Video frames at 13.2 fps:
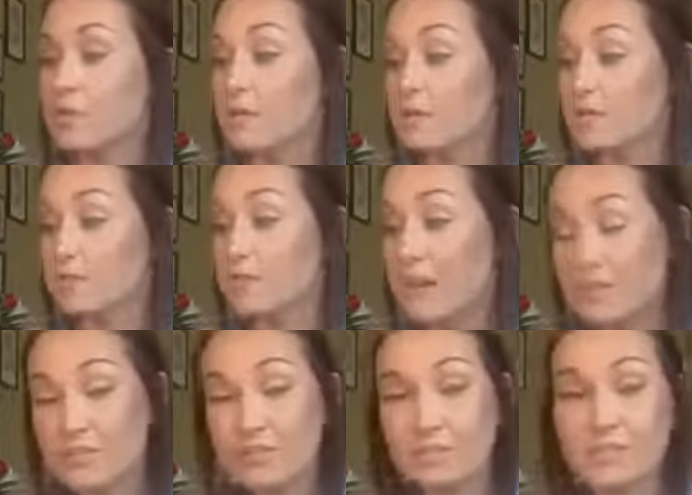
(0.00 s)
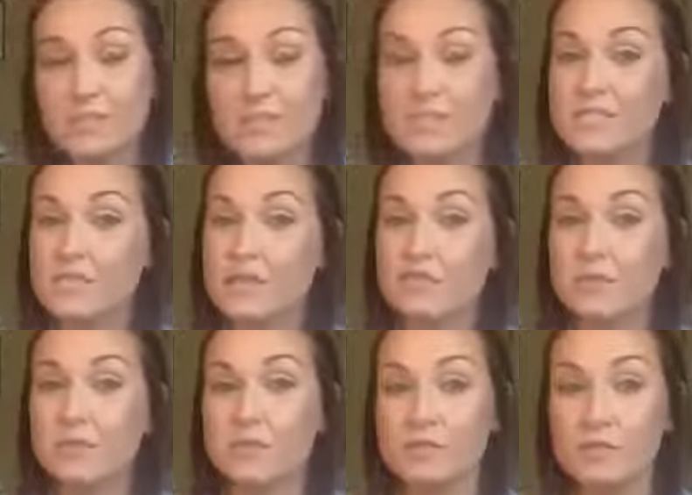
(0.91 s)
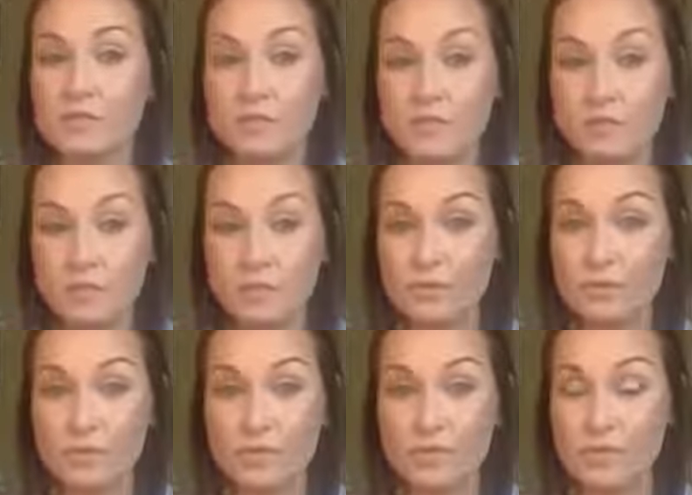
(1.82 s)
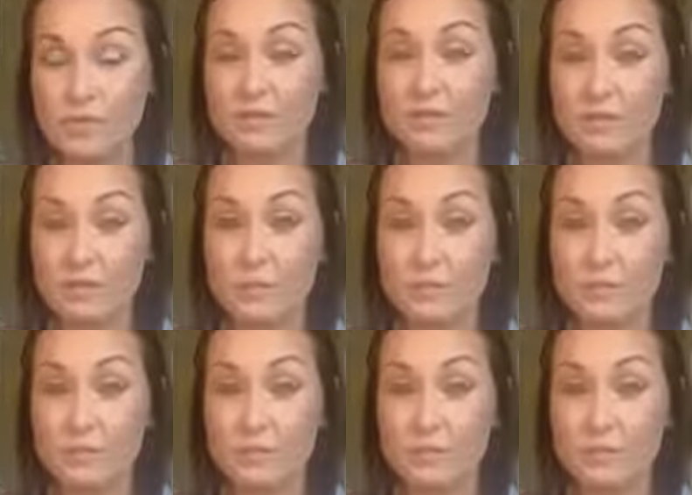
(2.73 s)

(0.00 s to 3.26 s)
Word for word: especially this stuff because you don't know whose life you're